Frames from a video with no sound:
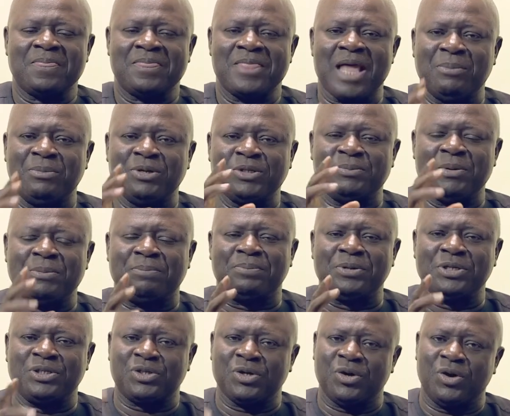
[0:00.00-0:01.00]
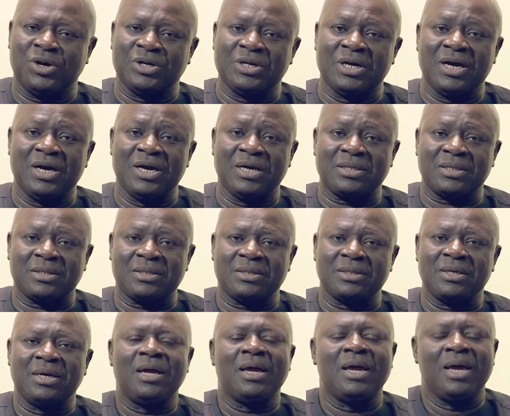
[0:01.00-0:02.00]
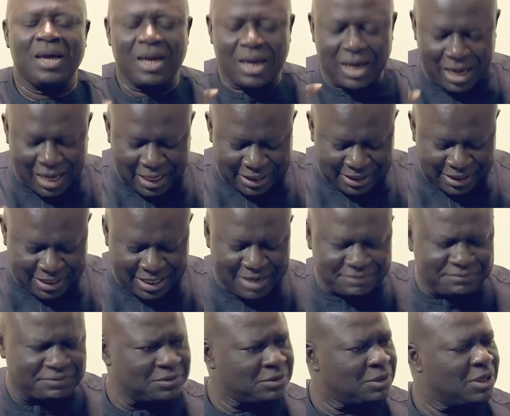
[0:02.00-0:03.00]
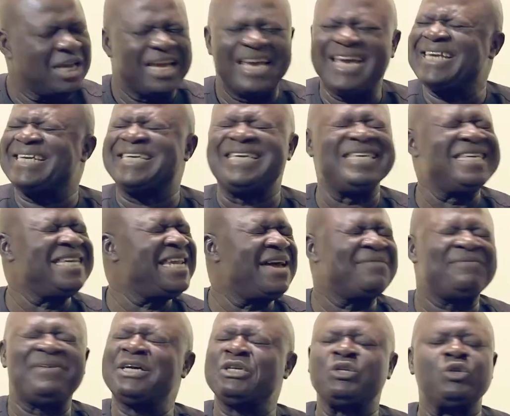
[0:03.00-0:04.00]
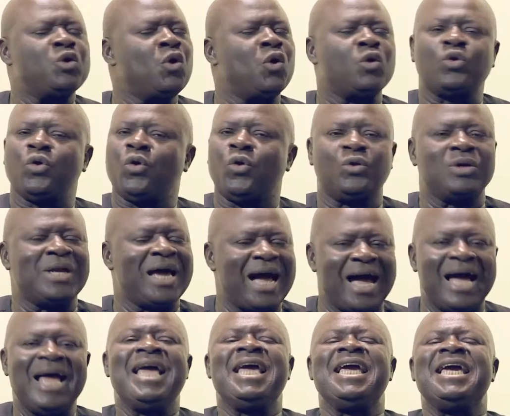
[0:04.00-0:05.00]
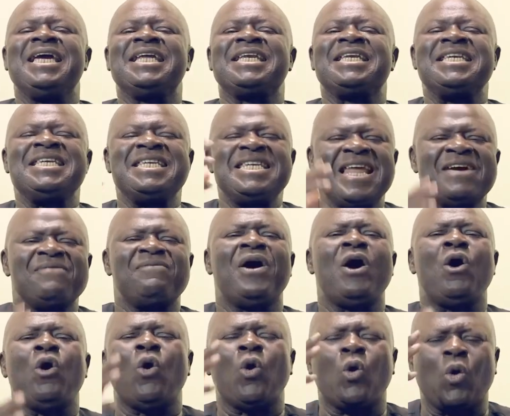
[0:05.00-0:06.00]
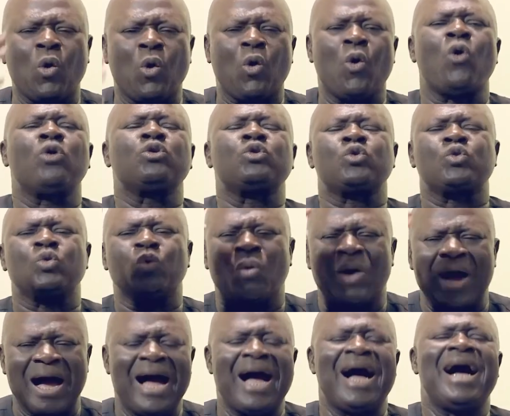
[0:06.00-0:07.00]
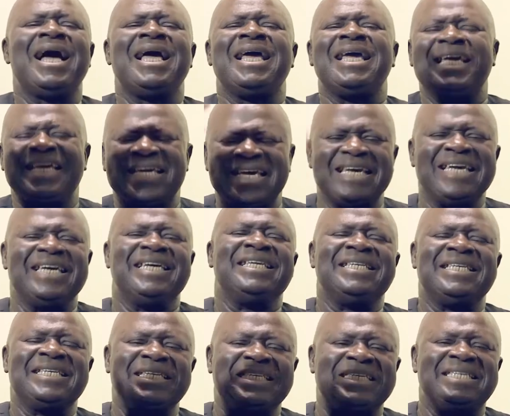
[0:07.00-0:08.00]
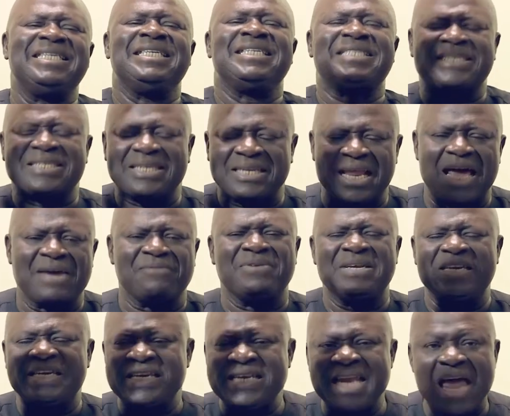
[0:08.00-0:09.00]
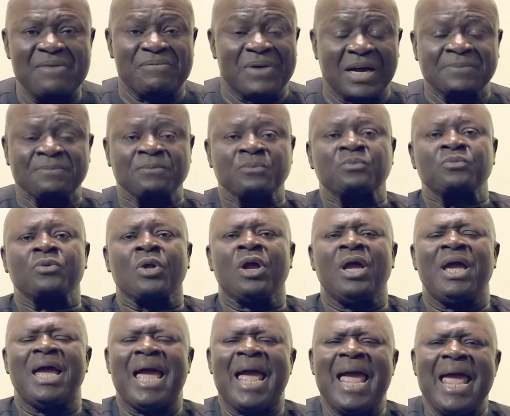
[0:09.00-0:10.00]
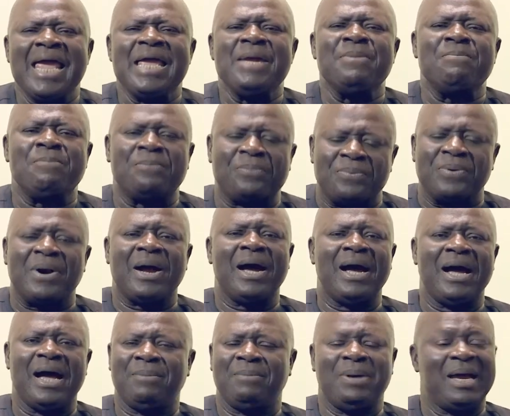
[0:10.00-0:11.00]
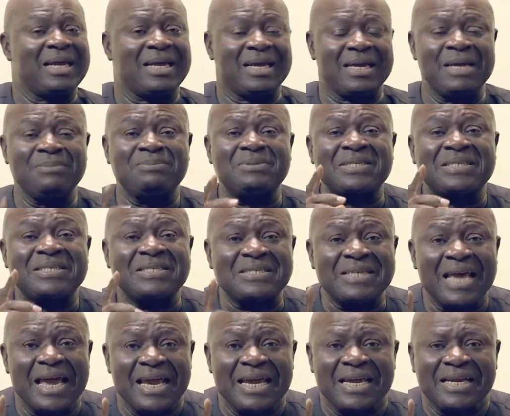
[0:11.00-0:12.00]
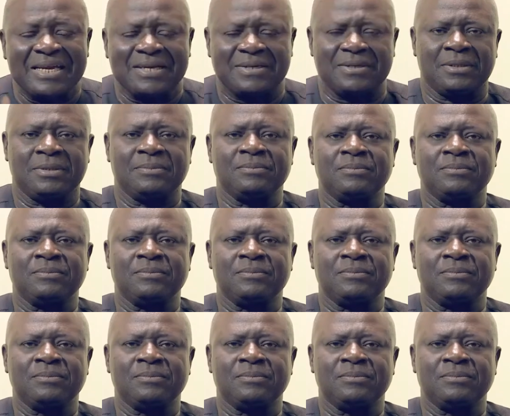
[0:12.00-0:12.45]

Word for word: that must be preached on earth and in heaven. It never dawned on her. It never occurred to her in this life. Never. Abraham, I keep saying it.